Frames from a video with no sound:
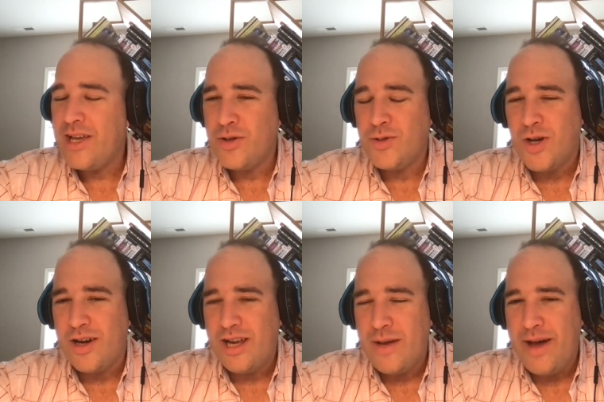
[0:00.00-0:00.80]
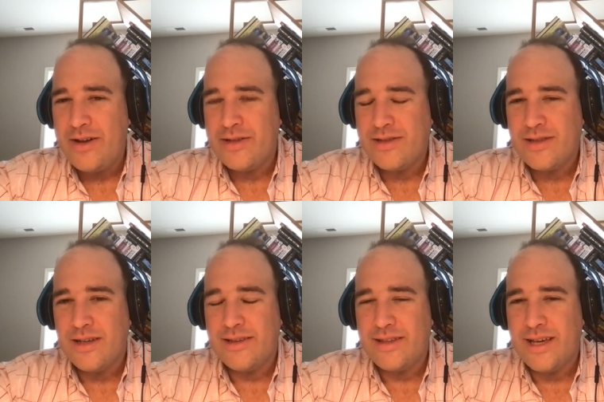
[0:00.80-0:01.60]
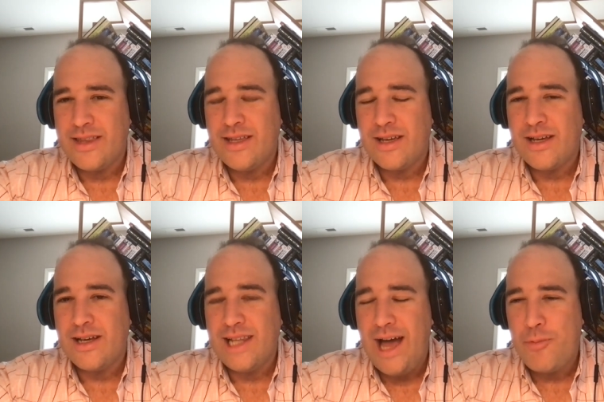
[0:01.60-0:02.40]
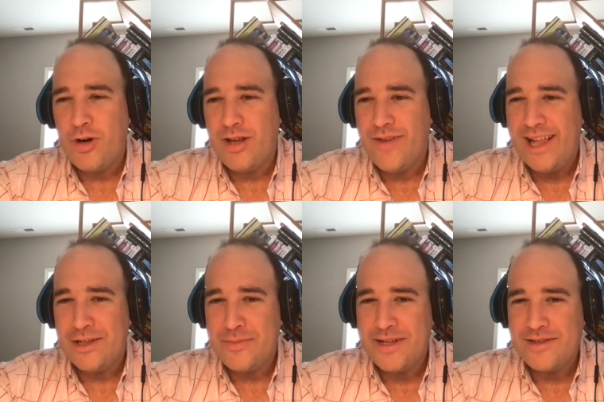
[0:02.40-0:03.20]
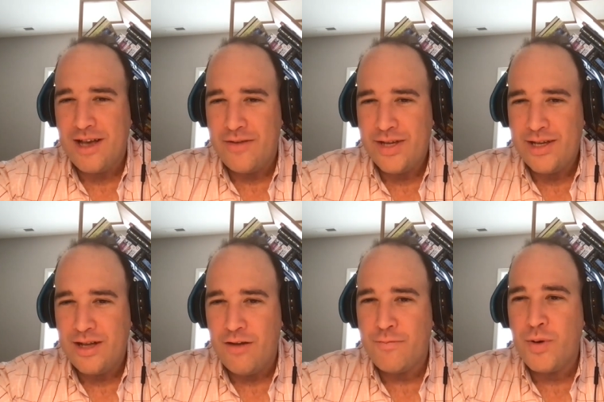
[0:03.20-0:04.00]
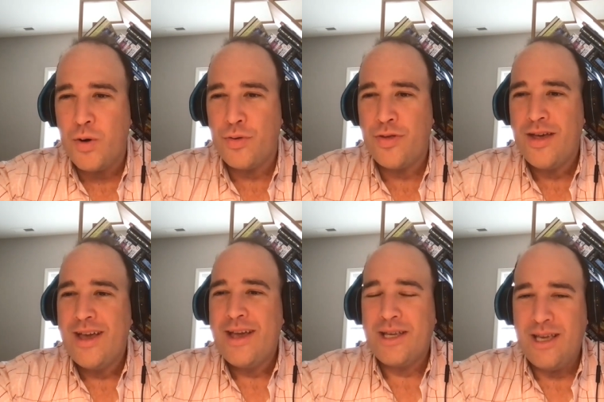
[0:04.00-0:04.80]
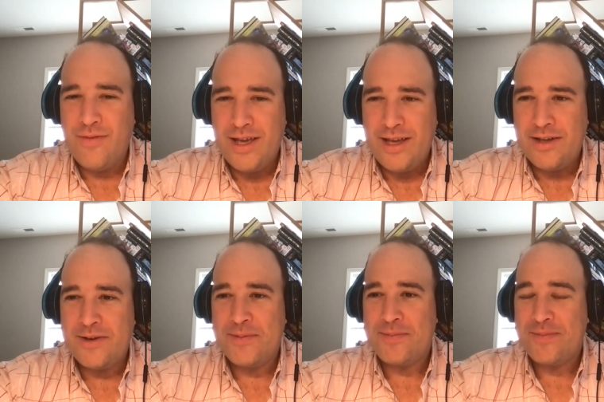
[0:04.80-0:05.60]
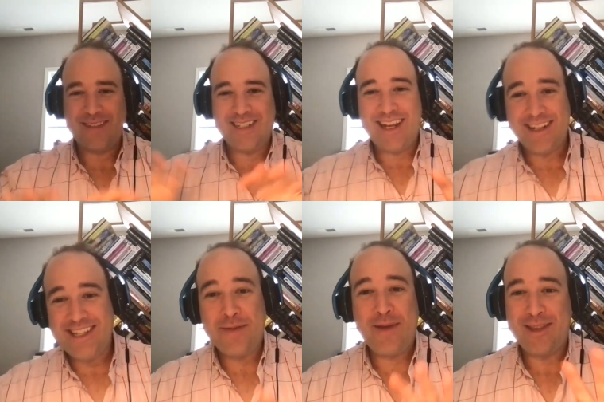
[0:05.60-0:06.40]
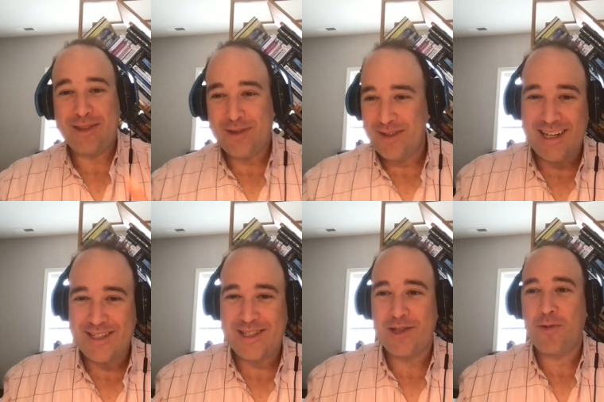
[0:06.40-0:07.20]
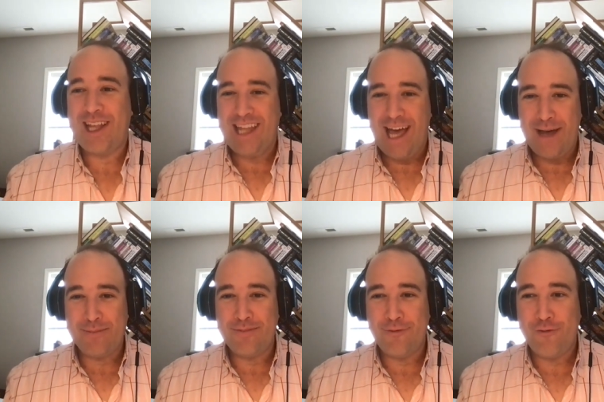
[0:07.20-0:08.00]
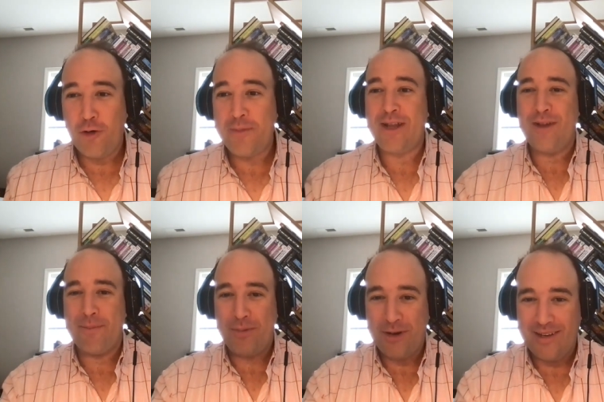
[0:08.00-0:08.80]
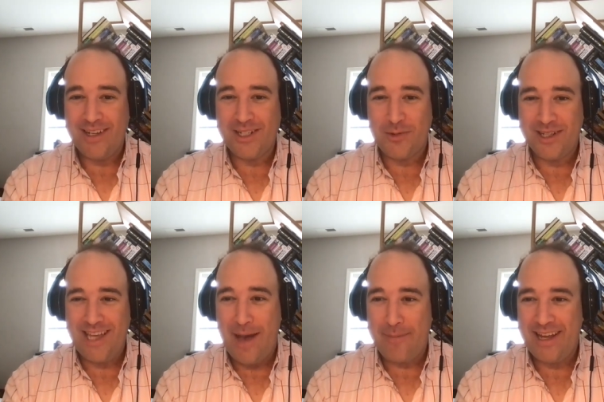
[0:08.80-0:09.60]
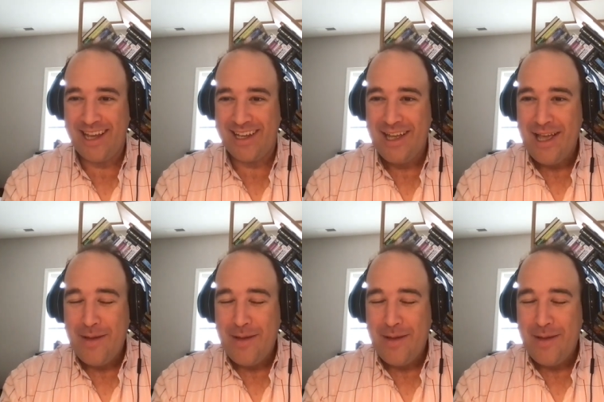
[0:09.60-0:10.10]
I hear you talking about is like the collaborative elements of it, of both giving the data team and scientists in the wet lab formative input into what's happening,